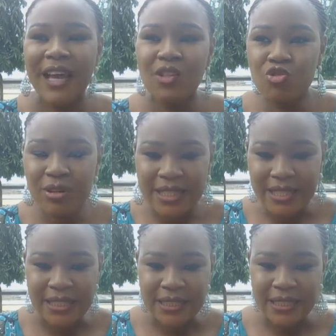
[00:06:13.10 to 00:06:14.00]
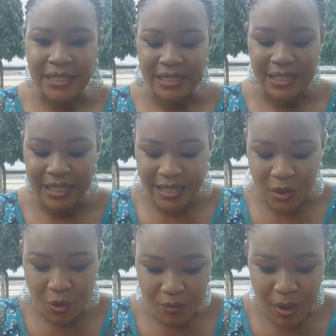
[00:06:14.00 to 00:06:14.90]
treating in a
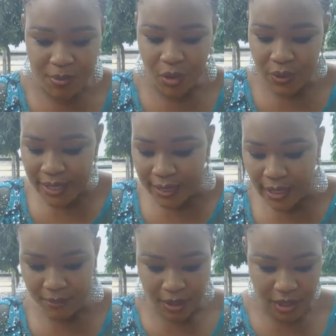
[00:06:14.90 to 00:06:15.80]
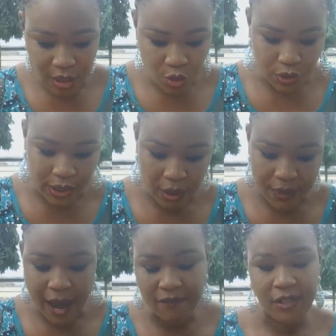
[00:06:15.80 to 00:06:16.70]
week, maybe you take a medication, now you
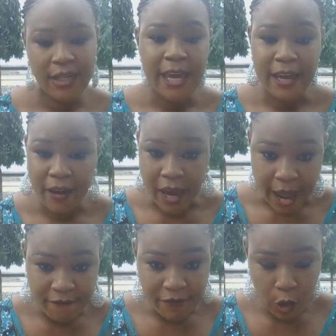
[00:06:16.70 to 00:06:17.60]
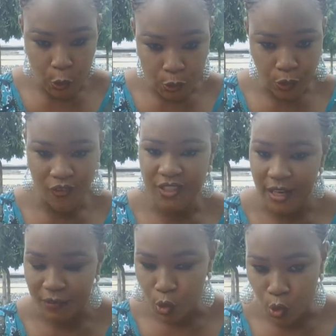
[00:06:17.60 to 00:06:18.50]
are having a heavy growth of
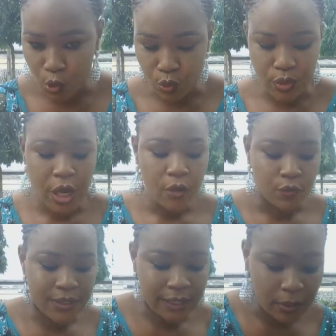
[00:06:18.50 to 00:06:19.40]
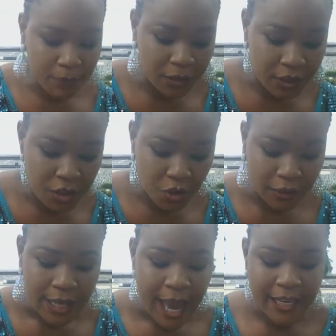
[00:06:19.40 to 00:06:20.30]
staphylococcus, you take a medication
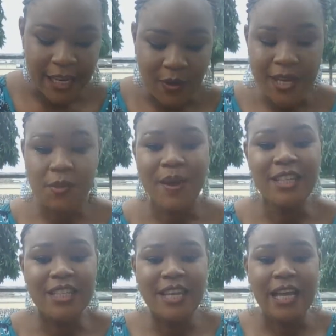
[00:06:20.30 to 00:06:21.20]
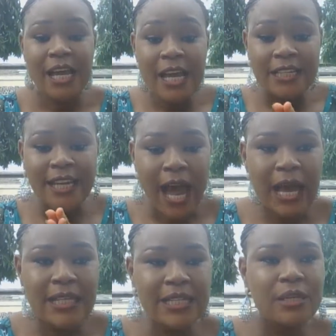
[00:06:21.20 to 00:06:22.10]
and then you expect it
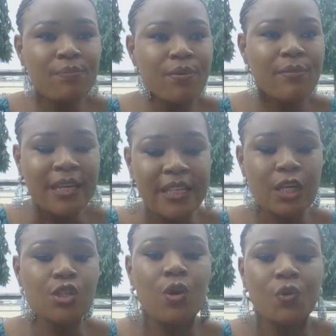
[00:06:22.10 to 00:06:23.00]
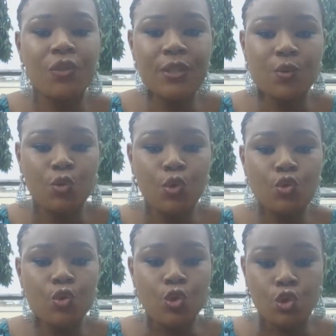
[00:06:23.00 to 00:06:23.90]
that simple medication you
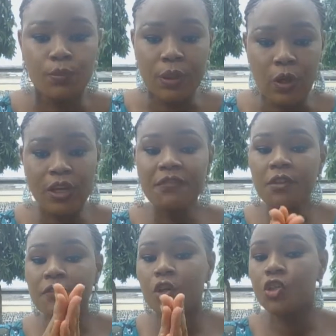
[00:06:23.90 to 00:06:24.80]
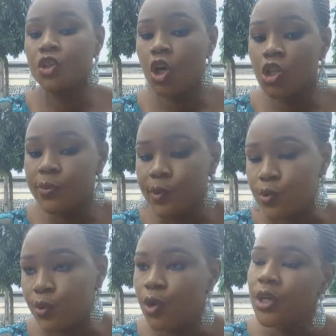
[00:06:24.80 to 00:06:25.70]
took should be good. Even if you go to the
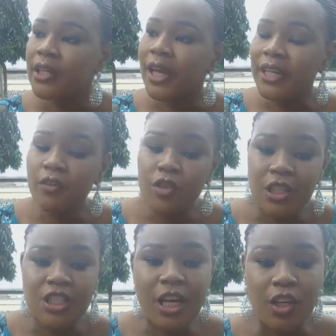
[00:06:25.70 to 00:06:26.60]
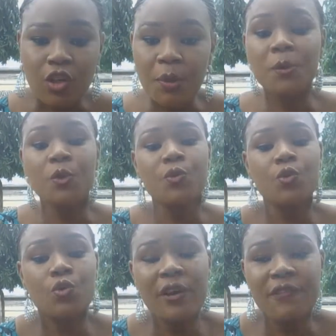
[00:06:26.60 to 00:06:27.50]
hospital, then give you the injection, maybe you took
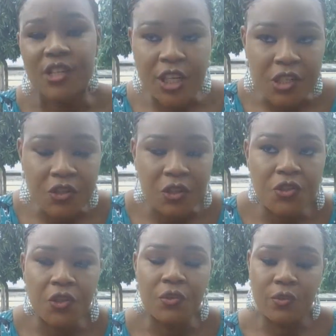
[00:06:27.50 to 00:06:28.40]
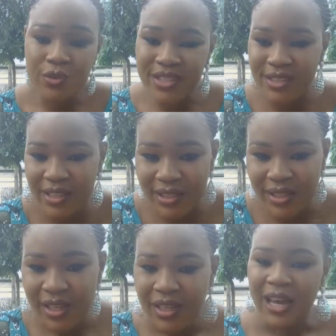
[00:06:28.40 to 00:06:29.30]
12 injections or you took 6,
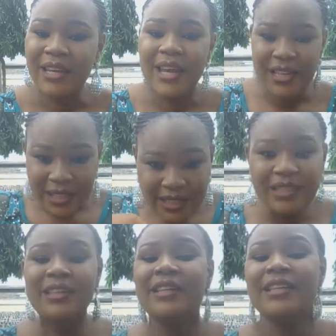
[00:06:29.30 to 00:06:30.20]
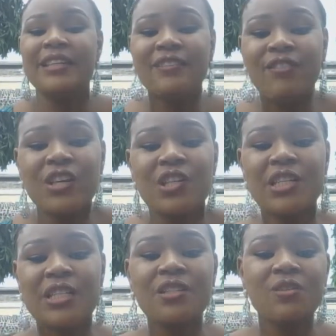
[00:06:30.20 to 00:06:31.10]
and then the infection
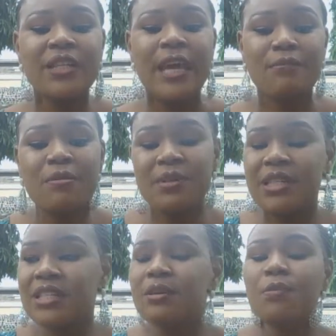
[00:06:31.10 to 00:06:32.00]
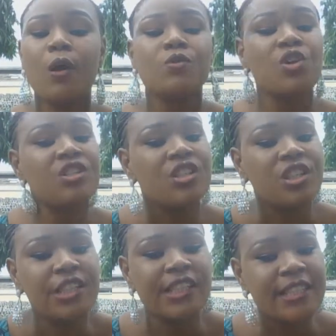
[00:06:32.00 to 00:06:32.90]
is still there, maybe the symptoms just
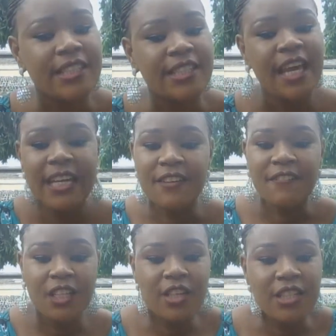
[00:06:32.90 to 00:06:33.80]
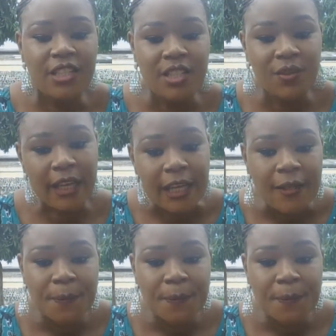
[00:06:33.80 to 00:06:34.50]
decreases, the infection is still there.